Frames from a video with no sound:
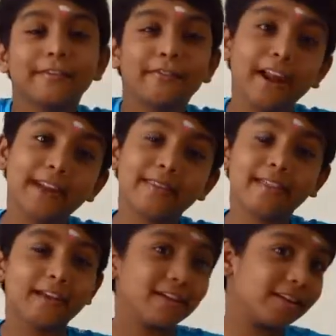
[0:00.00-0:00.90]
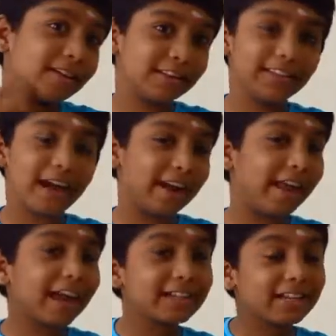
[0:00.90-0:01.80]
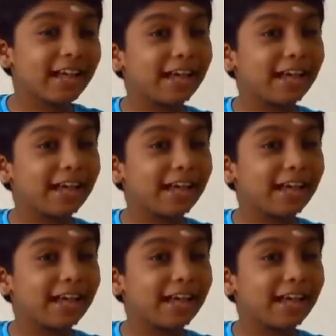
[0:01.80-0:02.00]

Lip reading: Friends, the next